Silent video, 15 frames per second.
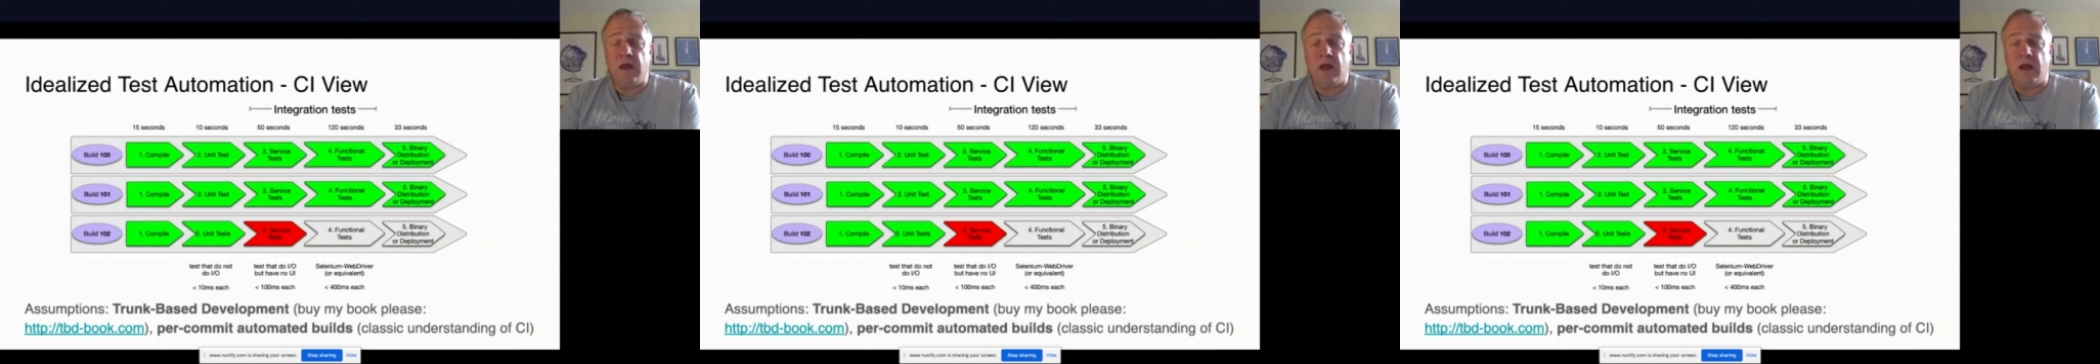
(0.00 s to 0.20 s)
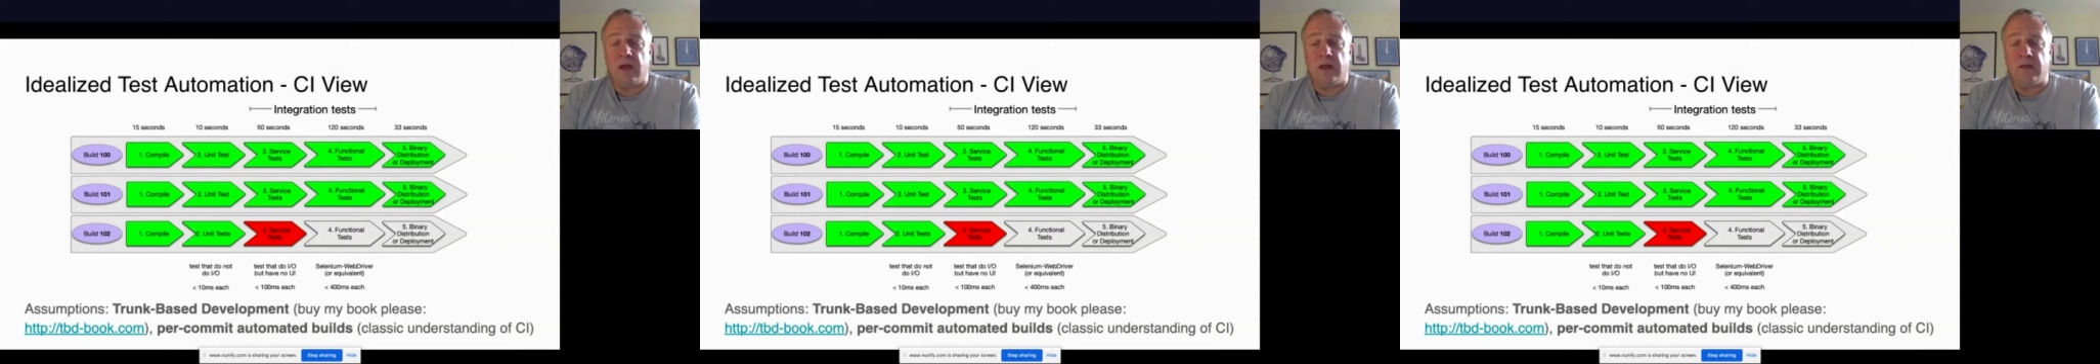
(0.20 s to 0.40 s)

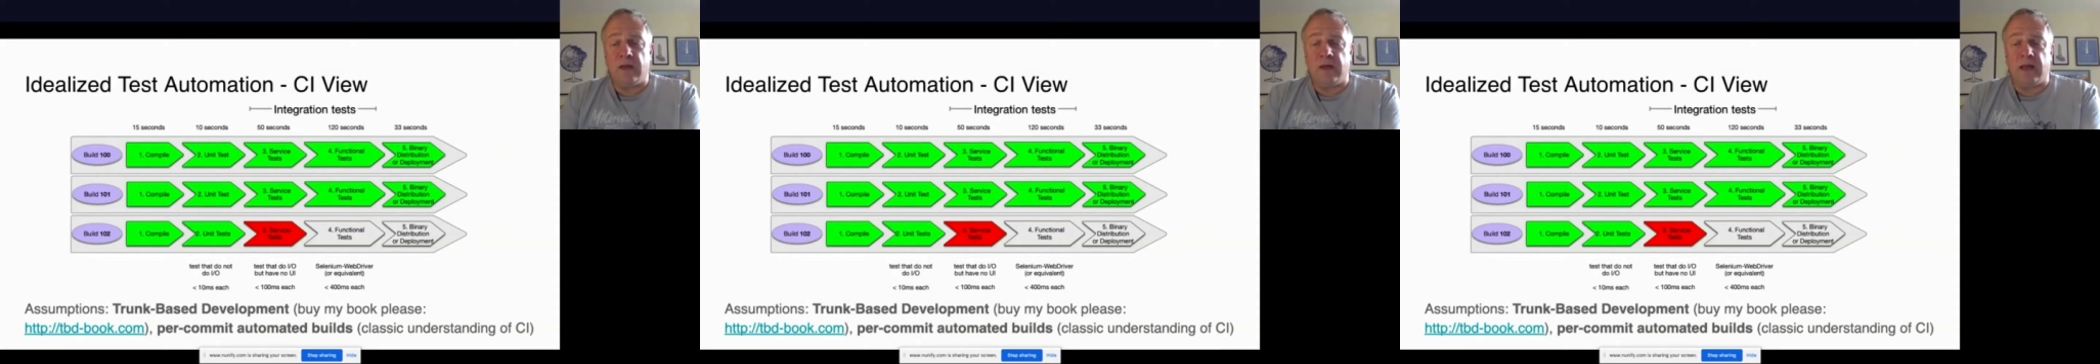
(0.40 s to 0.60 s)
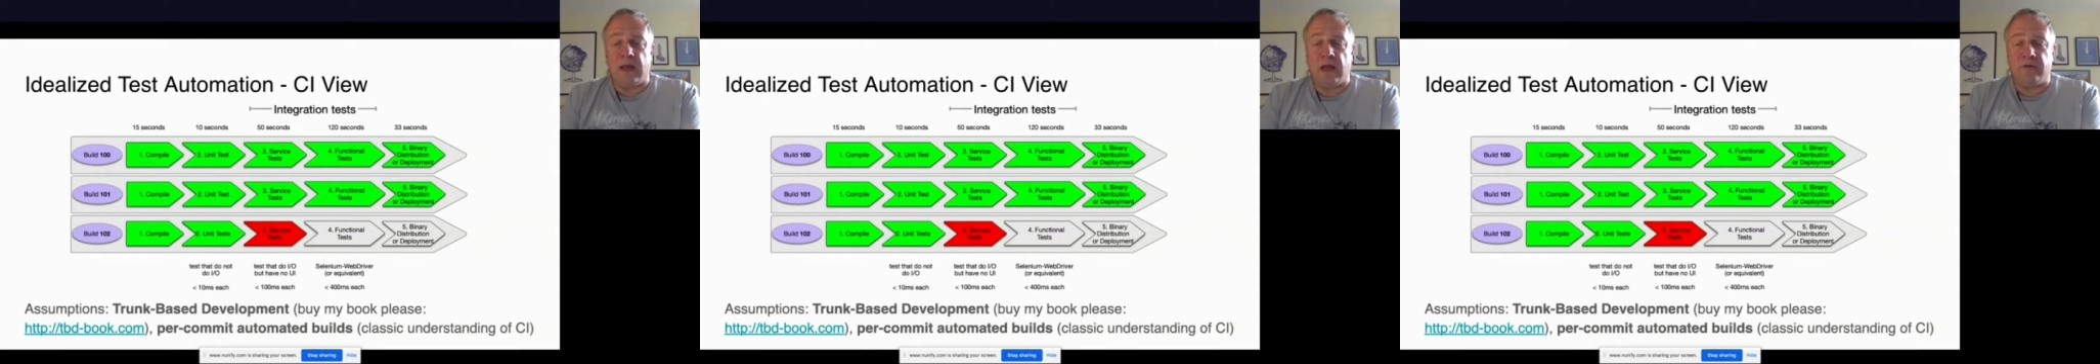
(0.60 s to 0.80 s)
and
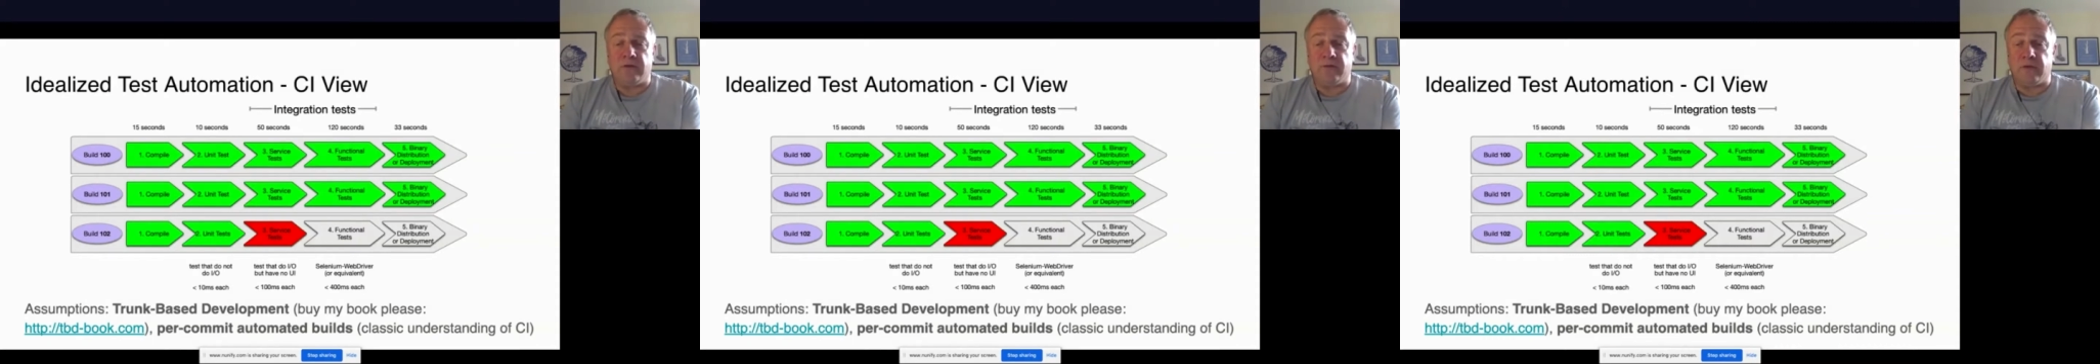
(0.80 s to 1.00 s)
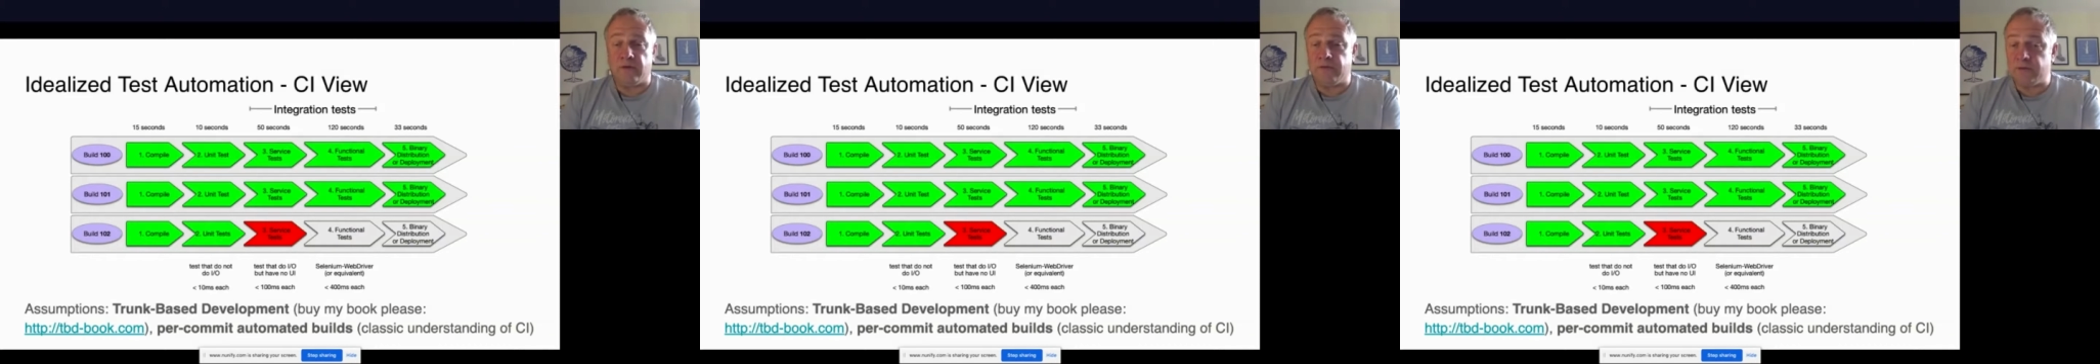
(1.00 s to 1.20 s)
they have a
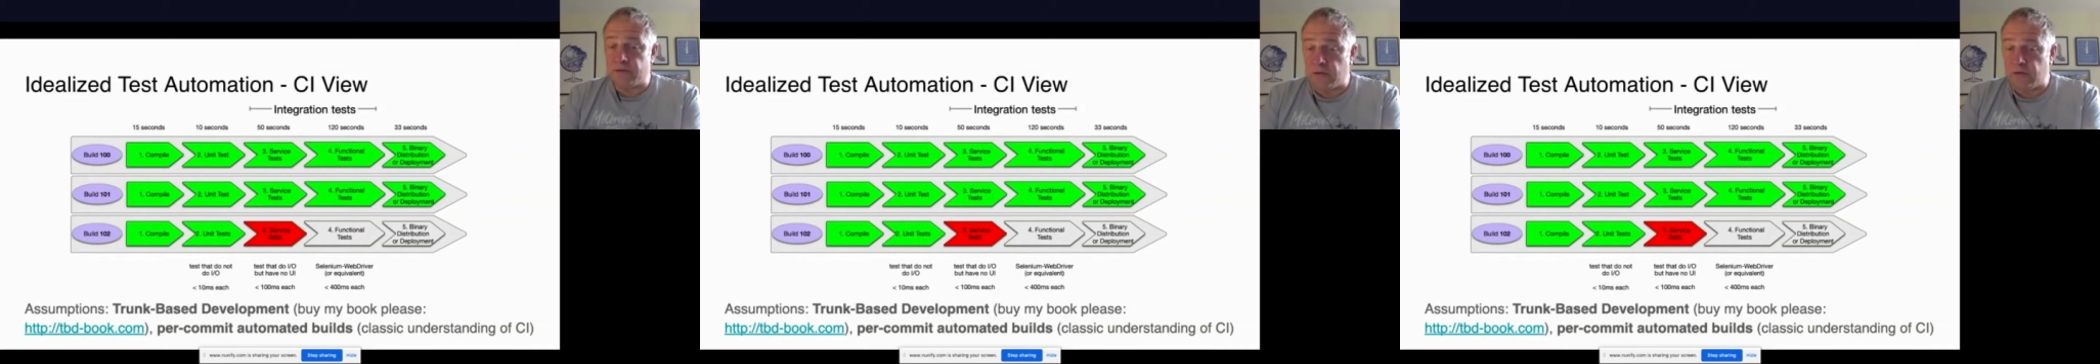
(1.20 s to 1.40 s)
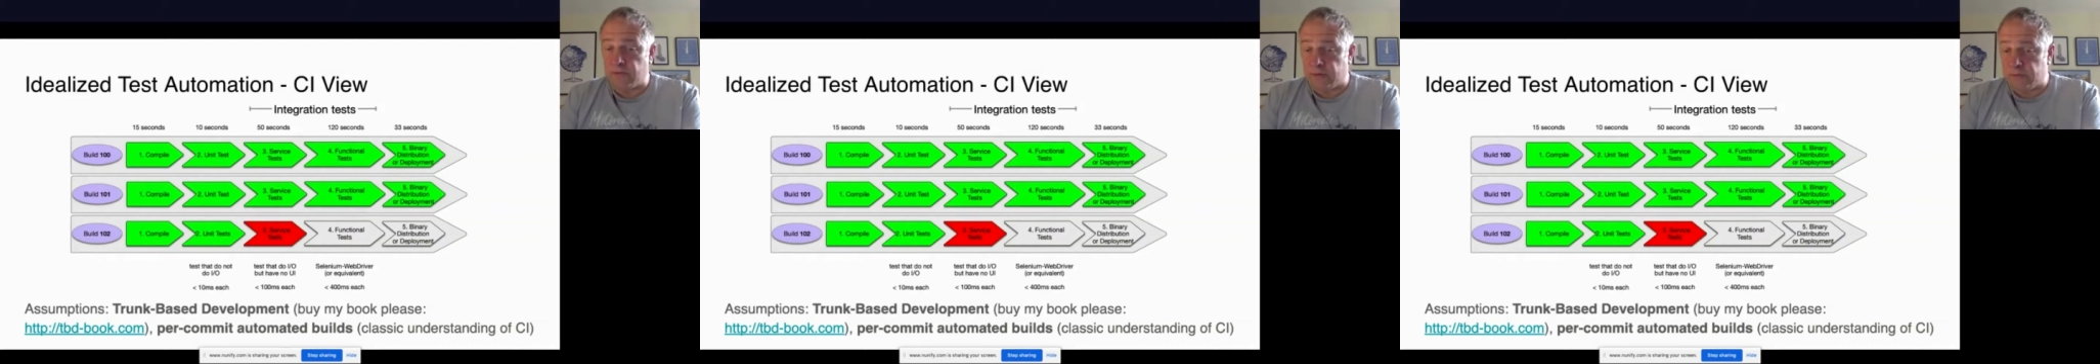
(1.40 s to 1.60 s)
Flutter
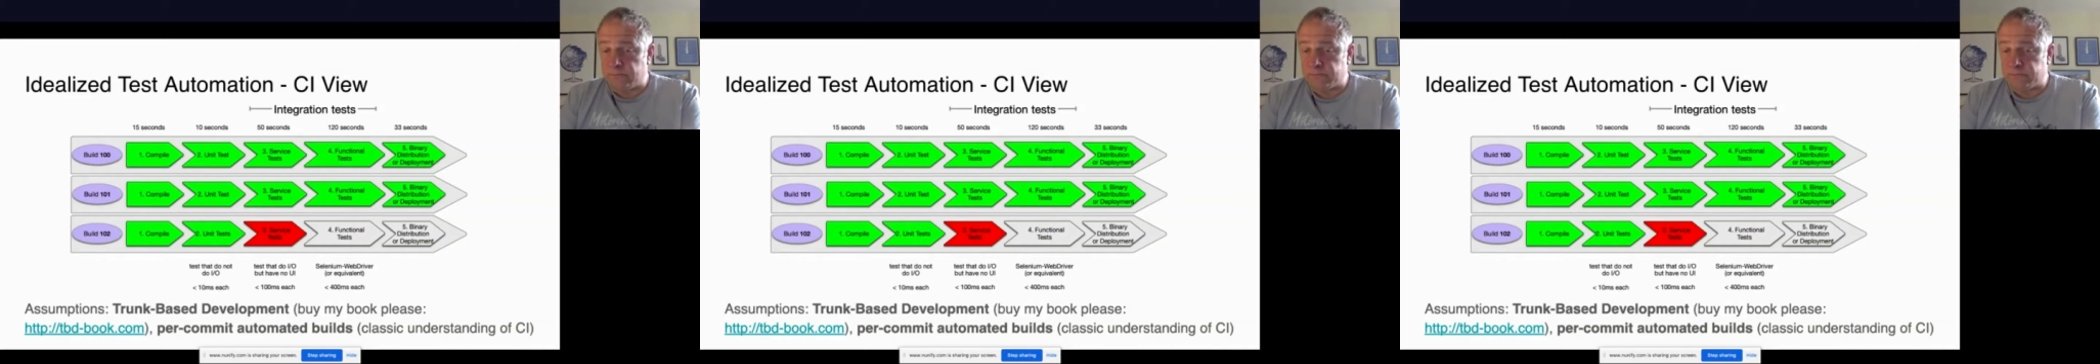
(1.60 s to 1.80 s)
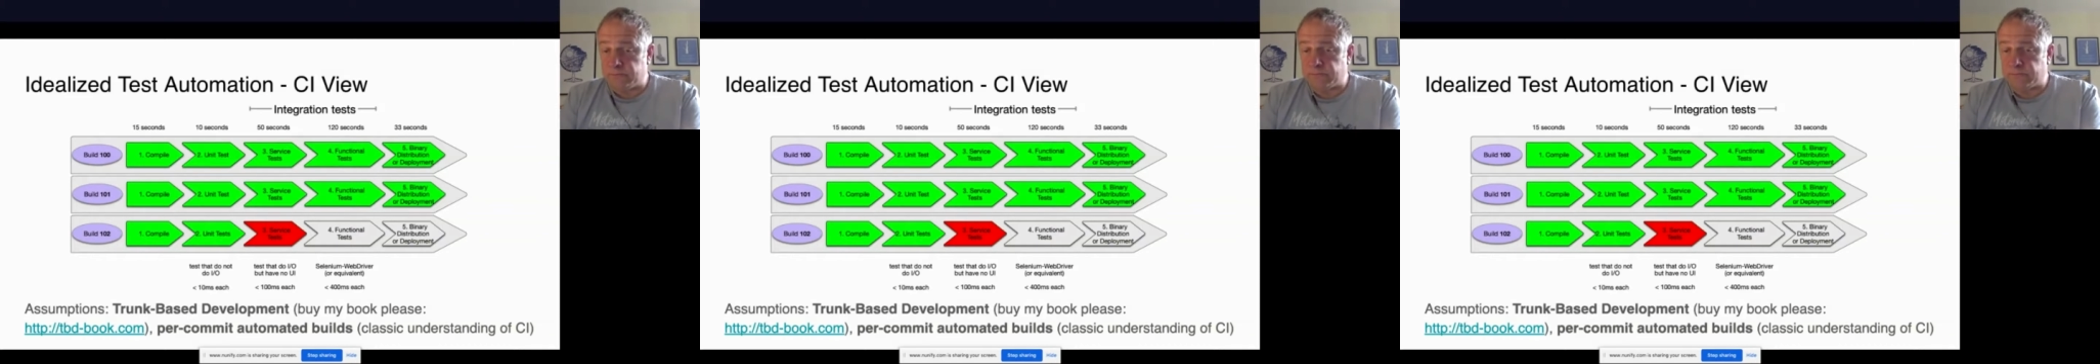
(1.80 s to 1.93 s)
driver